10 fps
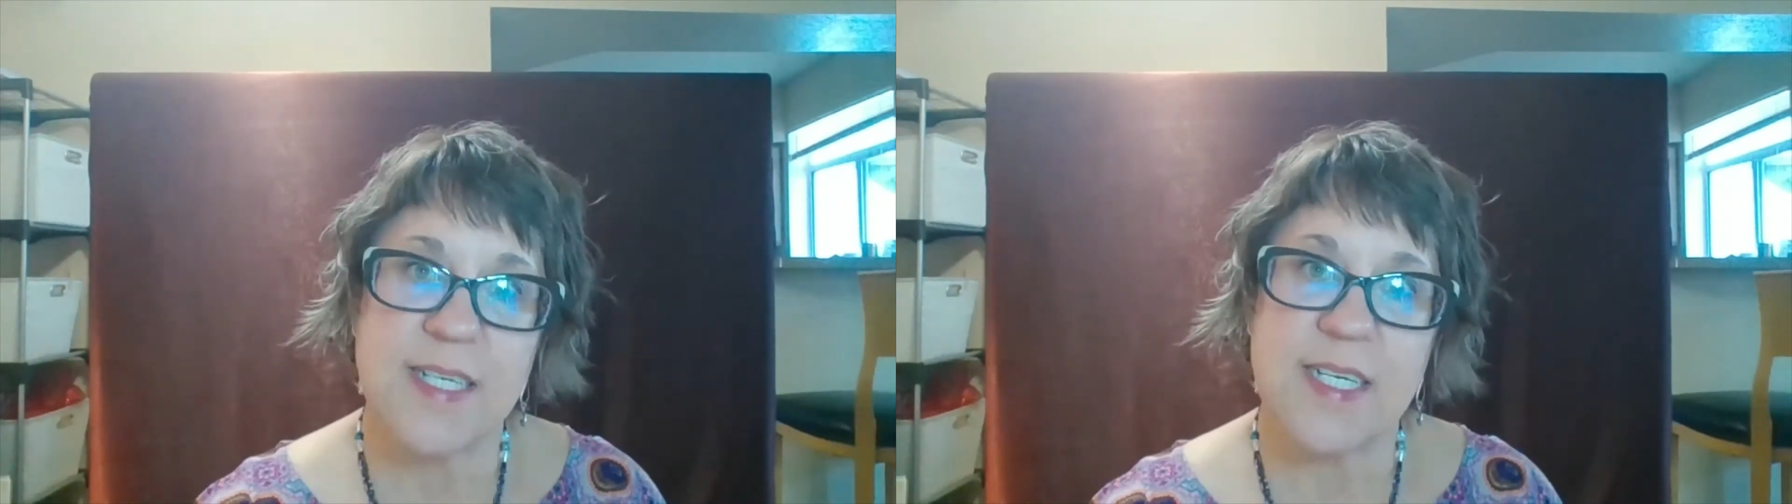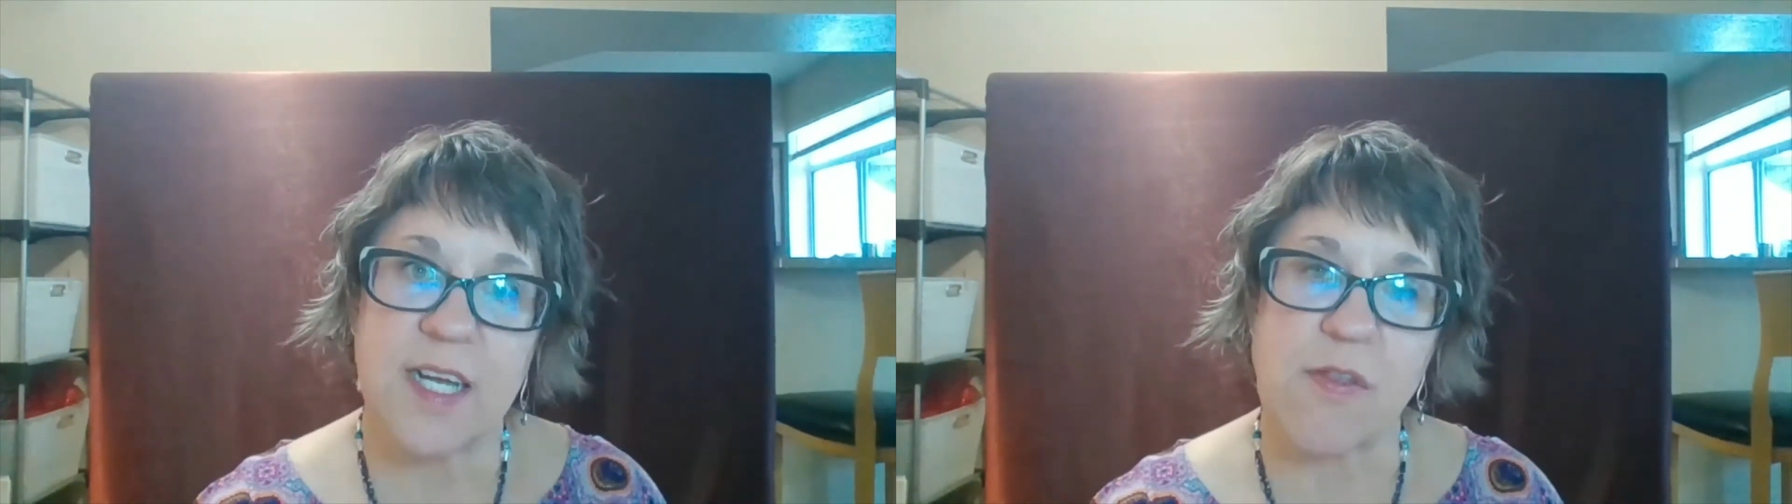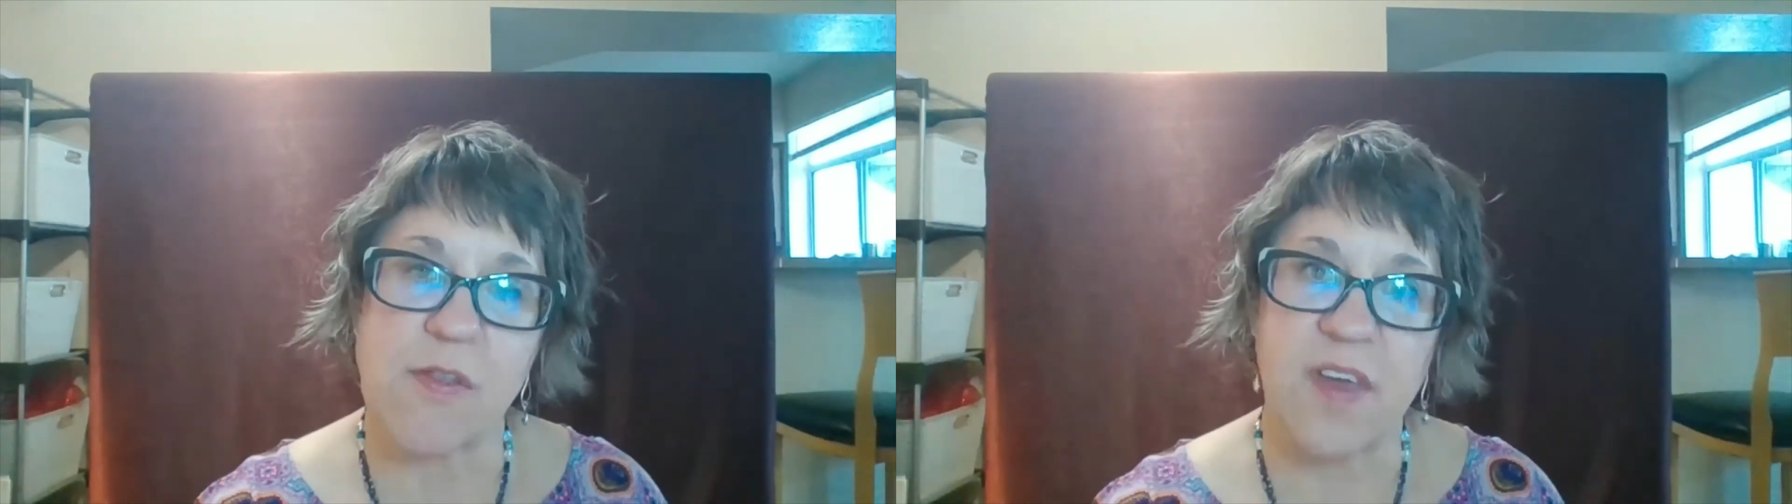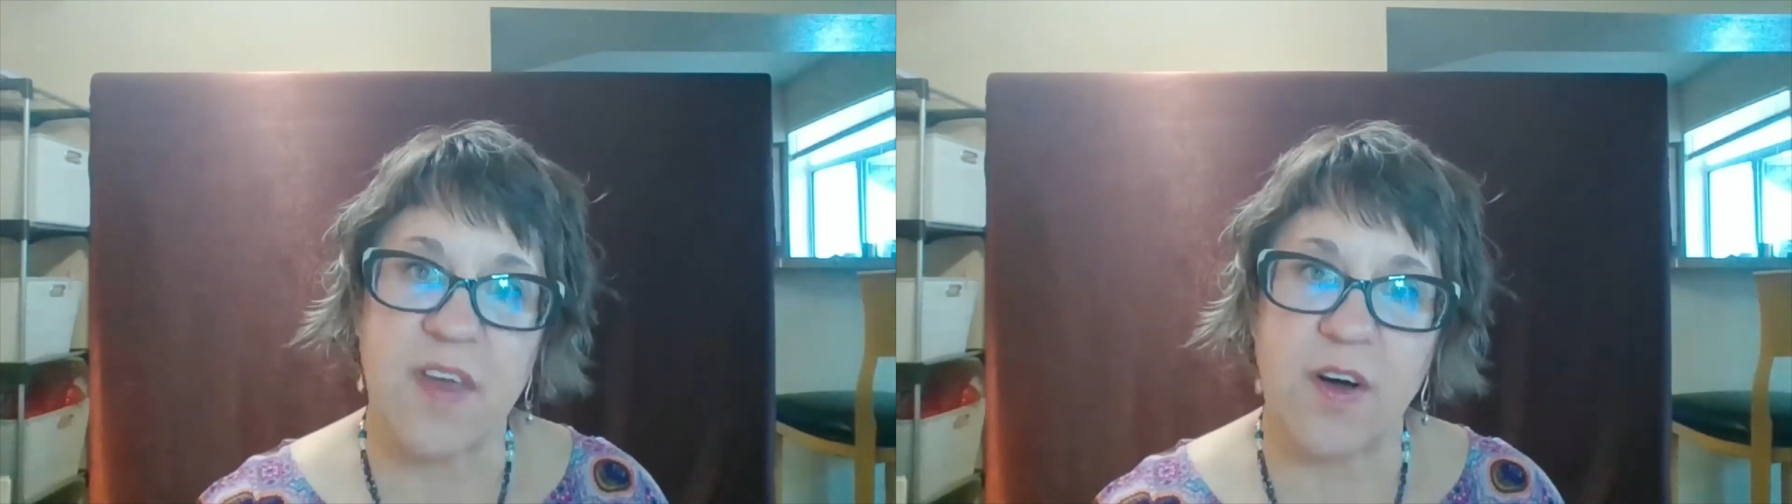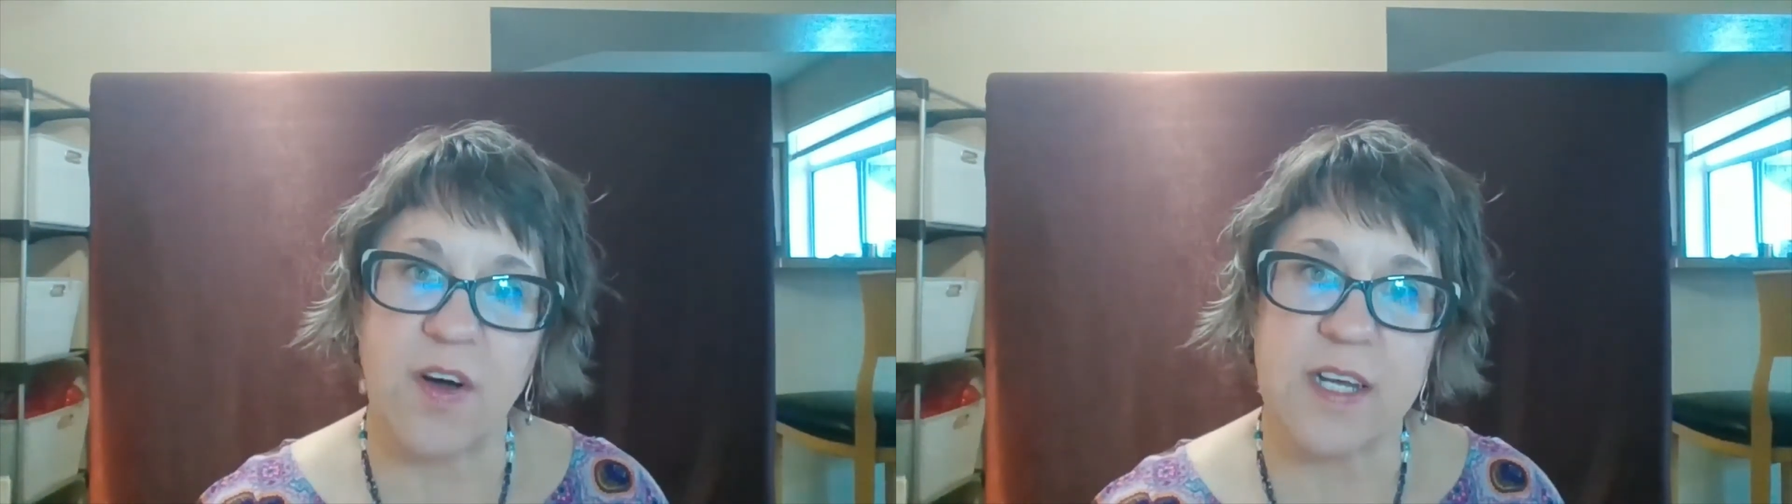and you
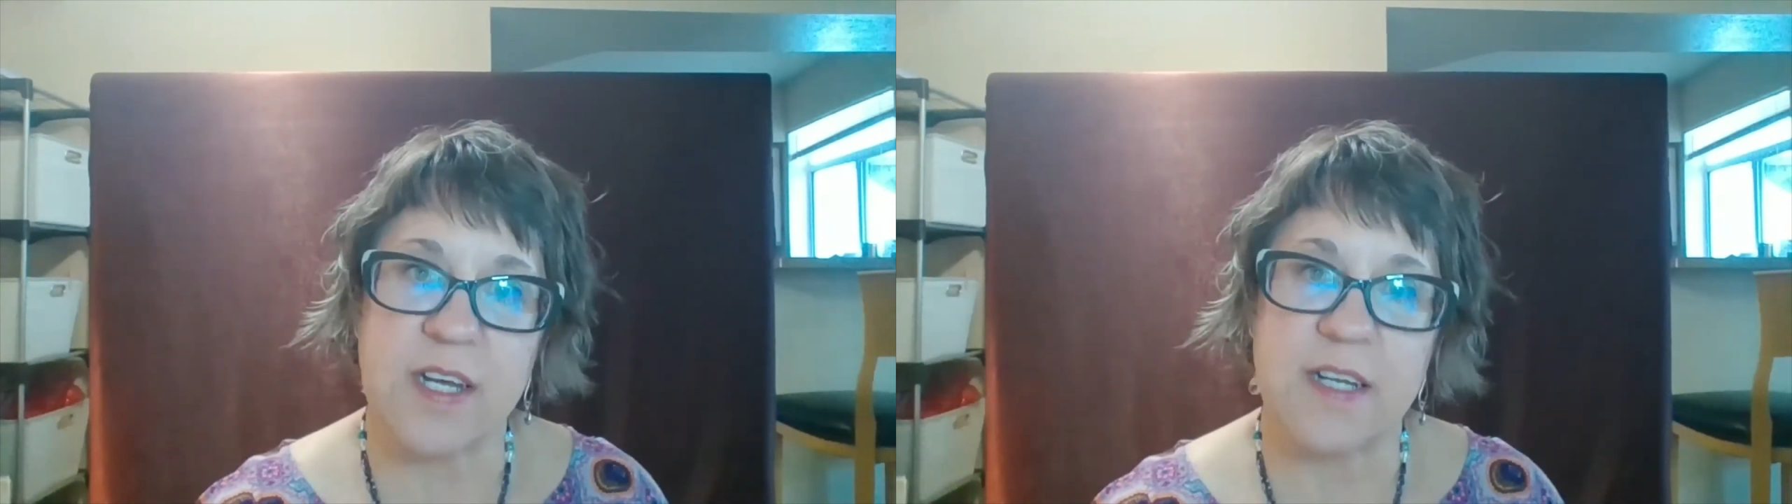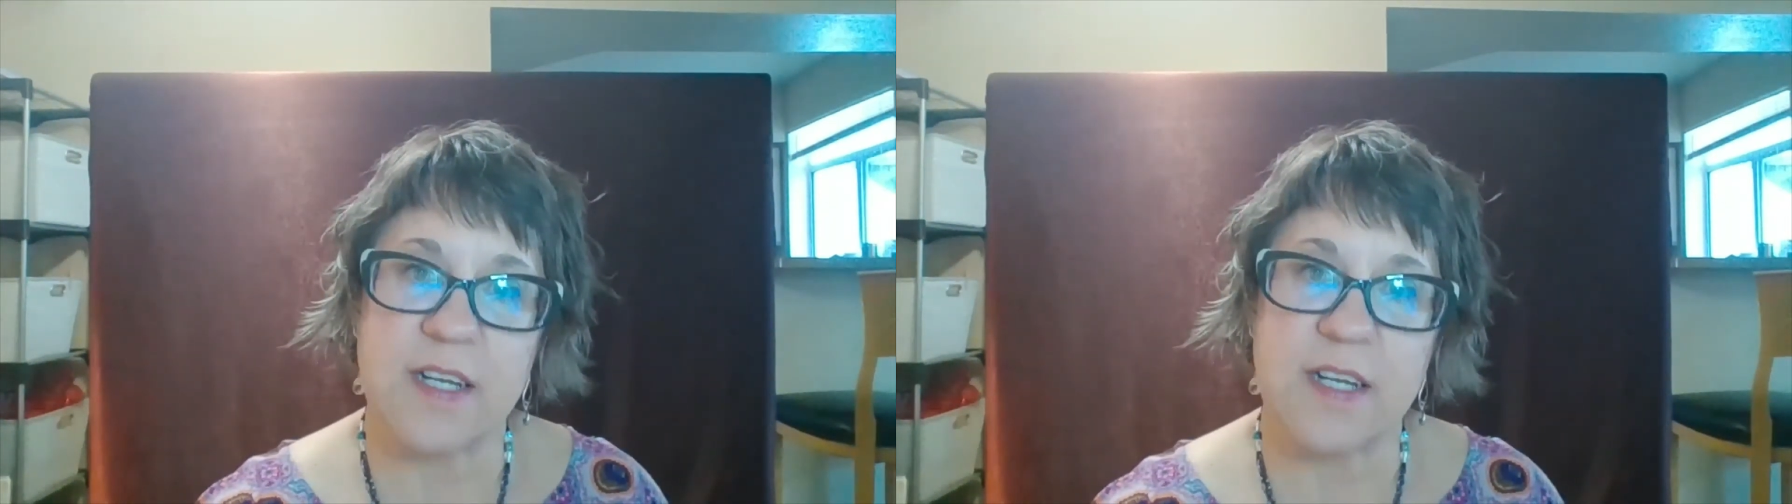think on it